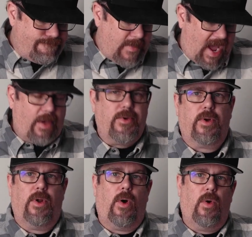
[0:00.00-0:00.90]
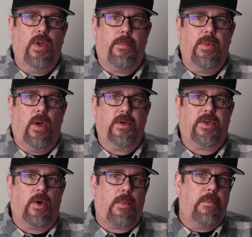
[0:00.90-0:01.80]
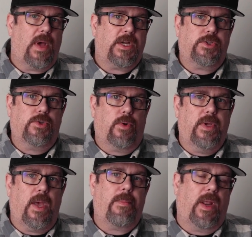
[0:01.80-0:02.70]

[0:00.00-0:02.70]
how they're going to hold up long term, I'm not sure yet,